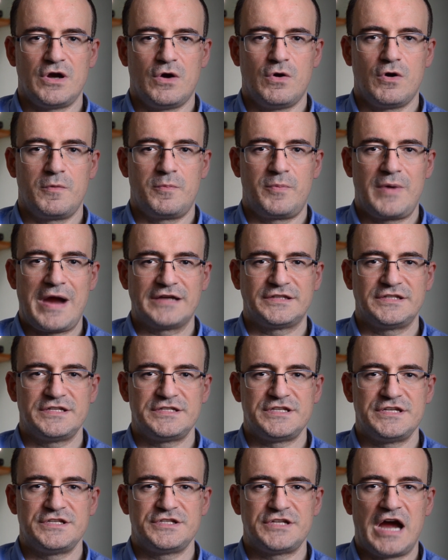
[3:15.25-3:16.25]
or
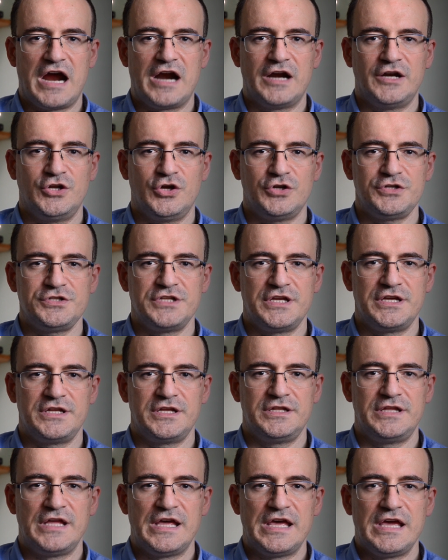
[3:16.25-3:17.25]
practices are not
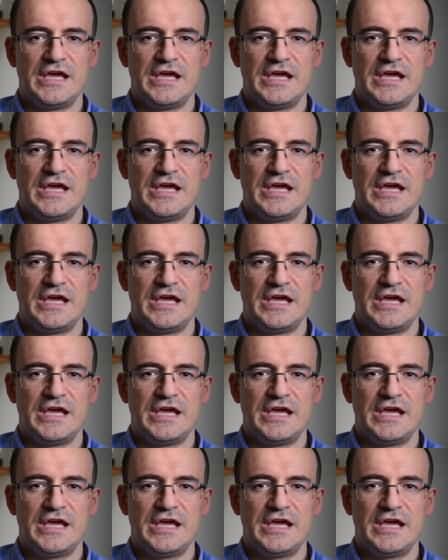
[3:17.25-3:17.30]
needed